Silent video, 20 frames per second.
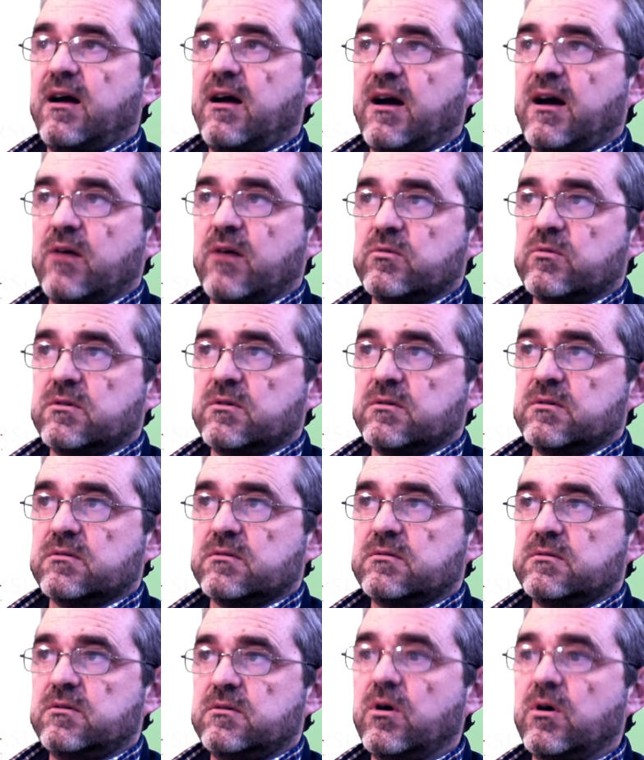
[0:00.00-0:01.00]
our
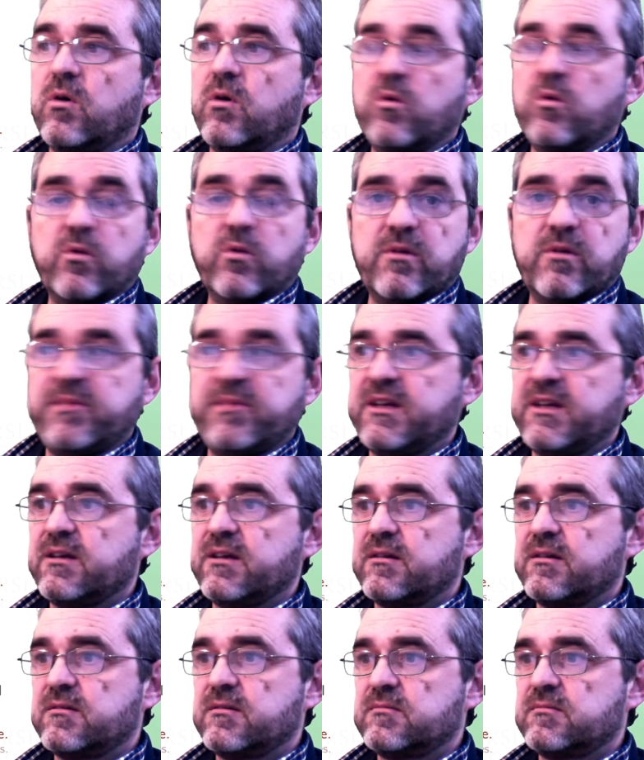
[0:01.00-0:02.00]
goal will
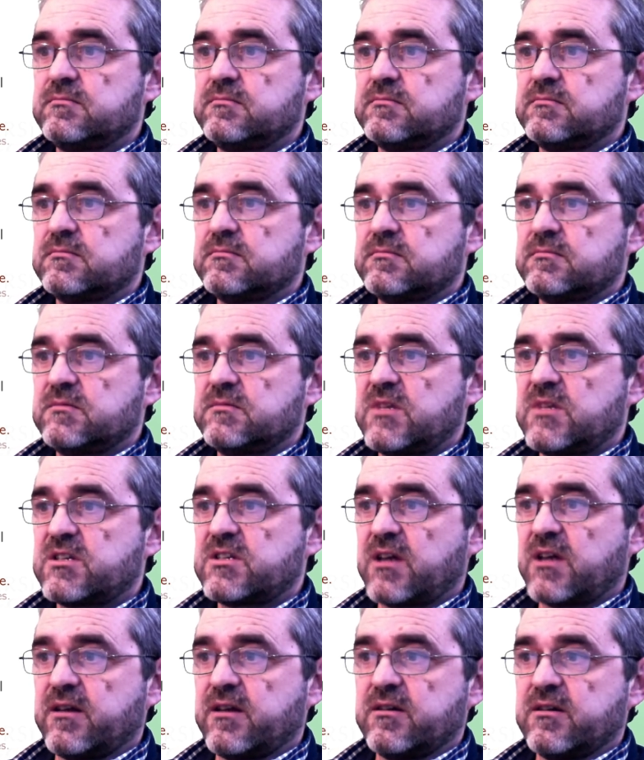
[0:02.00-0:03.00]
be
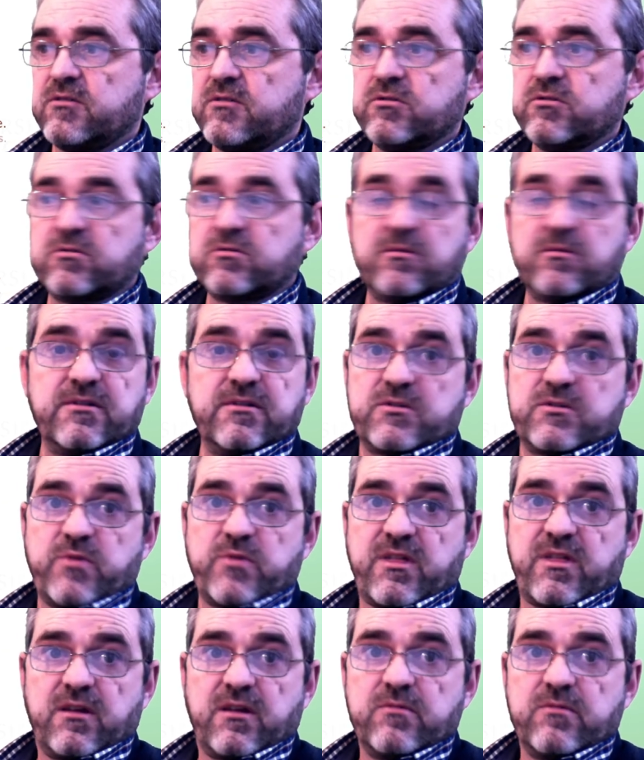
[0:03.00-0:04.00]
designing controllers
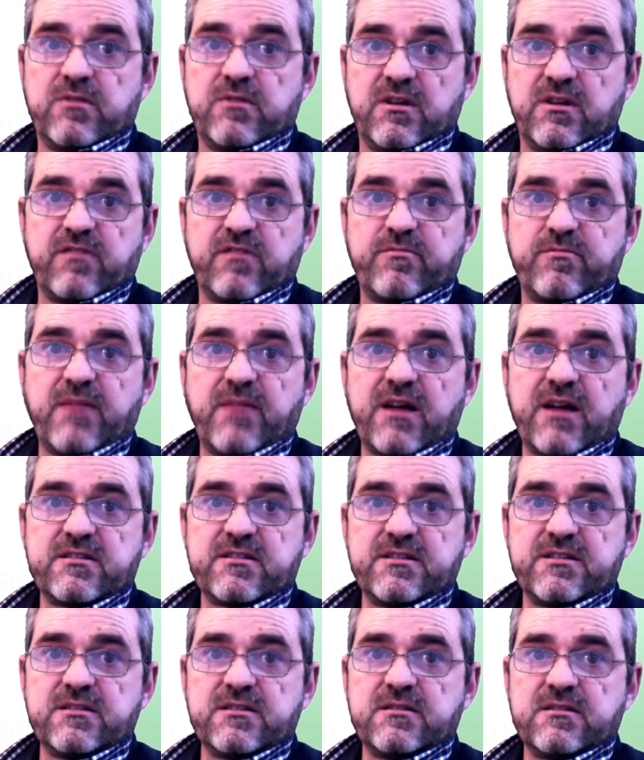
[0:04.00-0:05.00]
with a good enough
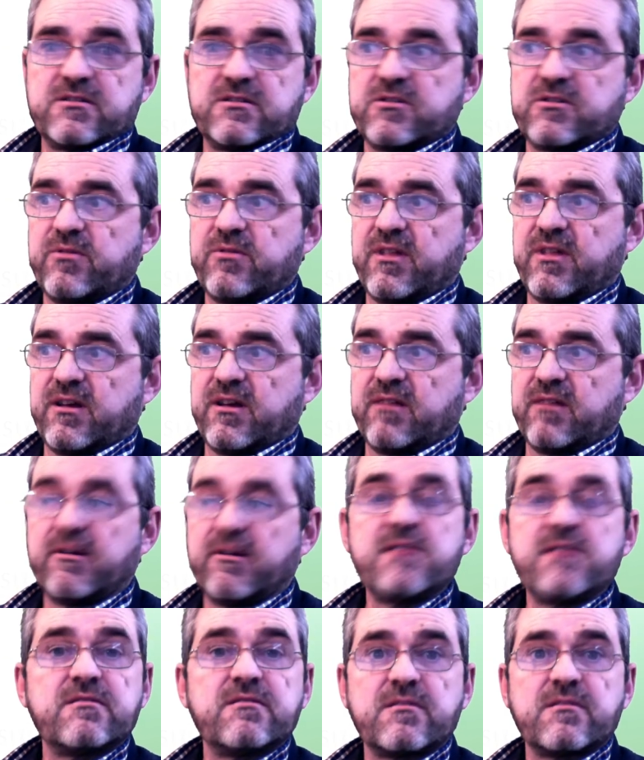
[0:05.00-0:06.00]
margin, so the
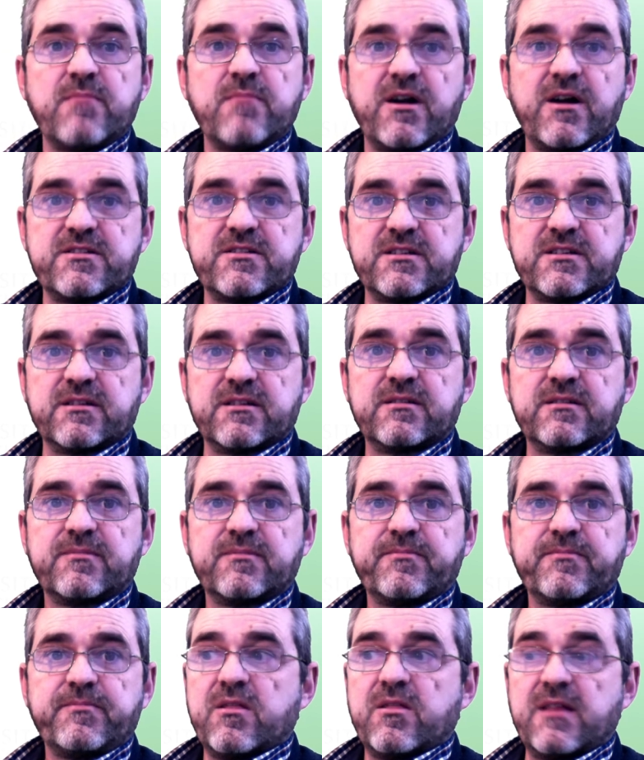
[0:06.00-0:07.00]
greater the margin,
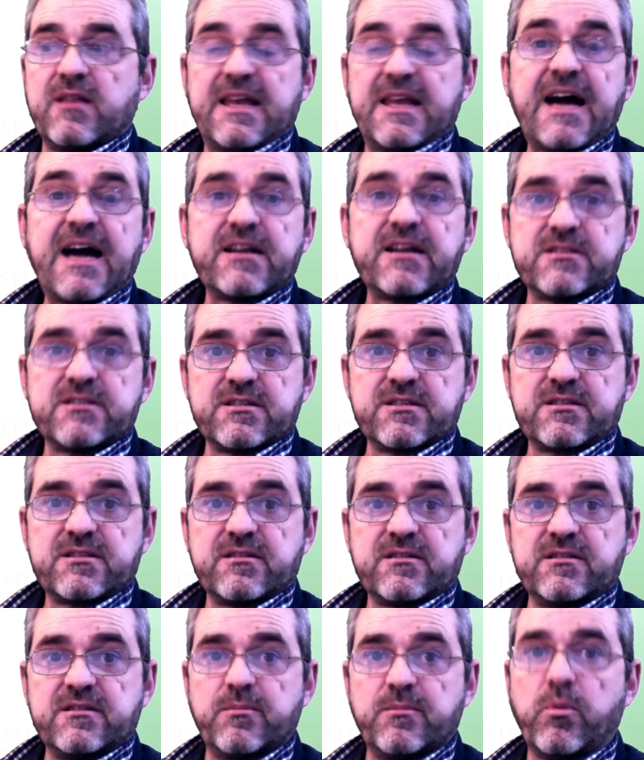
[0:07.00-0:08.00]
the
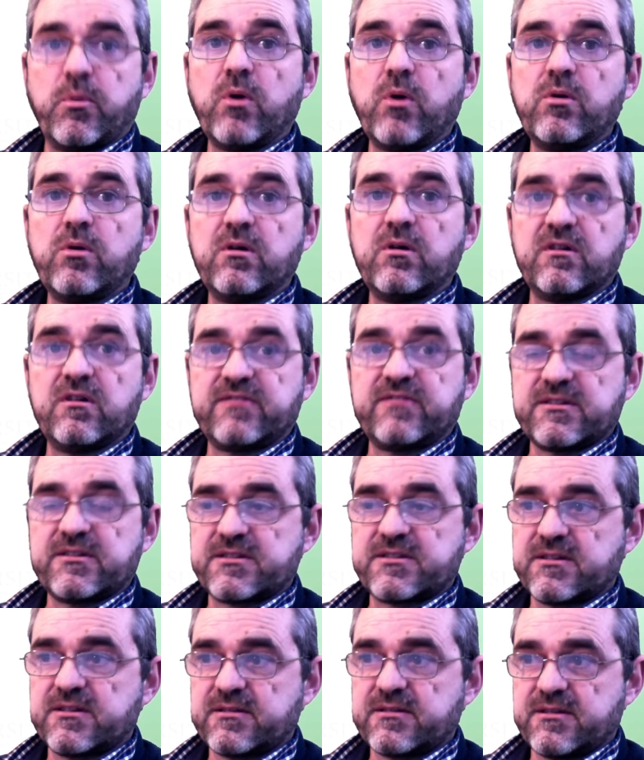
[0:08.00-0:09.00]
largest the ball of
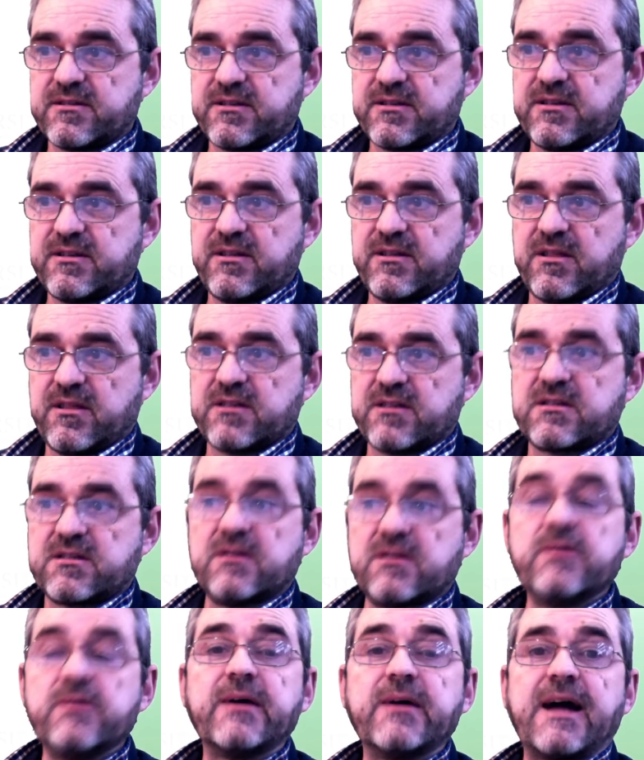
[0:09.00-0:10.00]
uncertainty in this
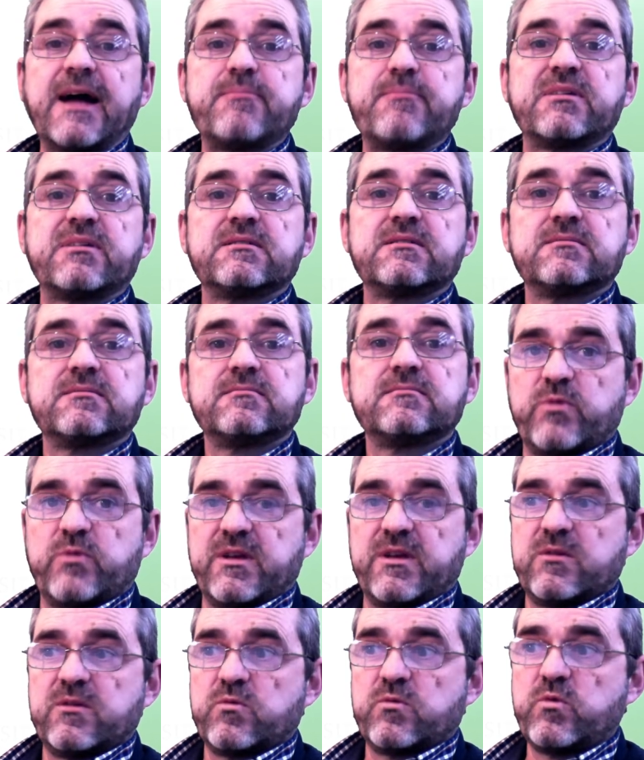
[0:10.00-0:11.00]
new gap
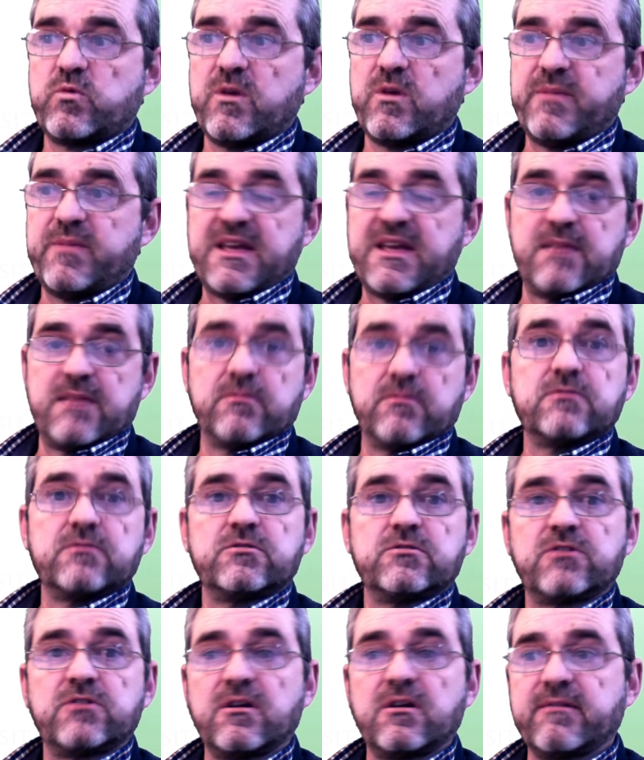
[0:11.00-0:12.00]
we will be able to
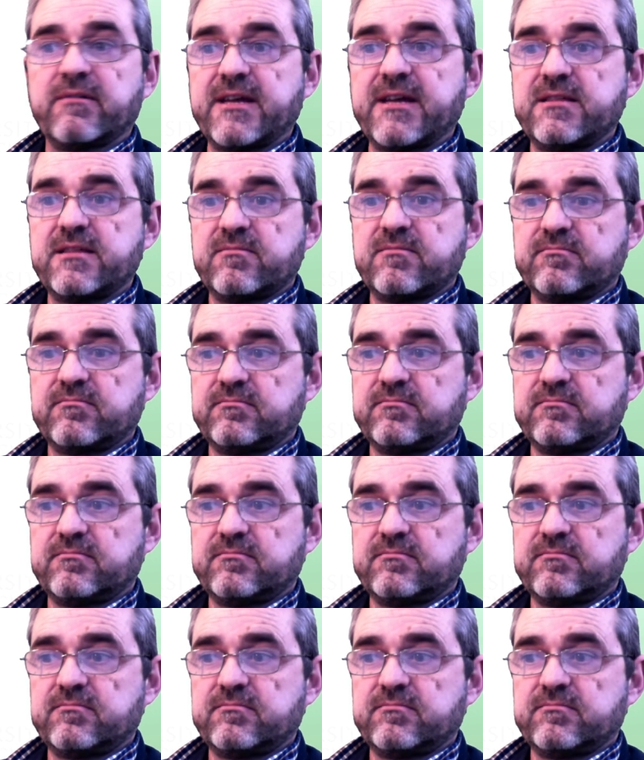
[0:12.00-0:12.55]
tolerate.